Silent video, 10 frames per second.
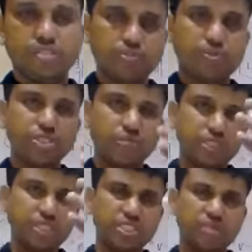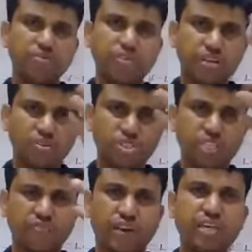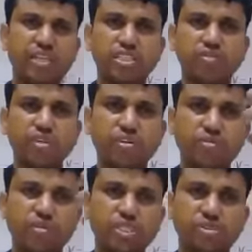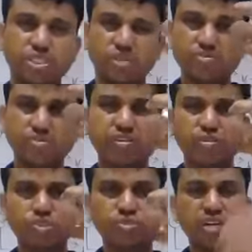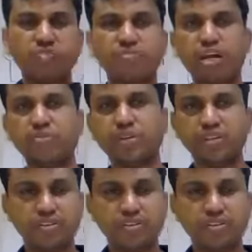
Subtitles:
Suppose something is coming very close, a fly is coming or a mosquito is coming very close to the eye. What will happen?